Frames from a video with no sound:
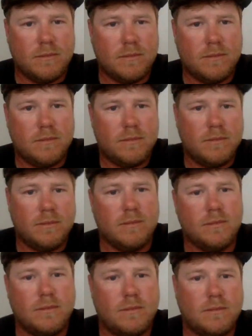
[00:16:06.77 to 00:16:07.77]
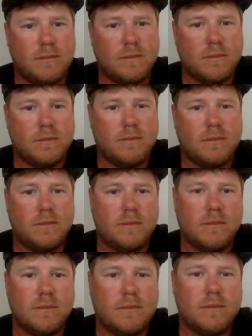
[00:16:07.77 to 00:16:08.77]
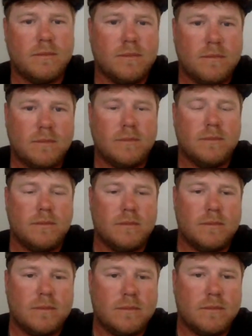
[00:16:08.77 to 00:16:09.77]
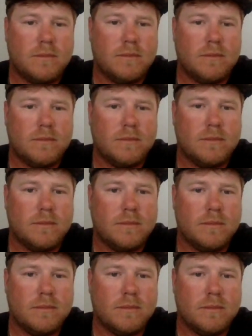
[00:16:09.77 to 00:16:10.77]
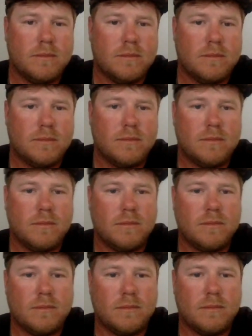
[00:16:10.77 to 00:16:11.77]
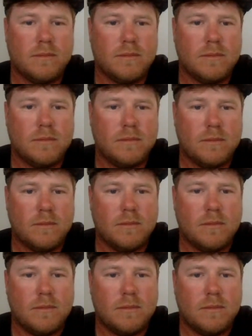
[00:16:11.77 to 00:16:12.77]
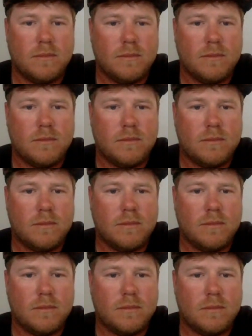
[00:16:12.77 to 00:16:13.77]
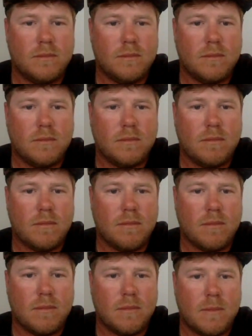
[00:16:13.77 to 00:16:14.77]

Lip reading: [no speech]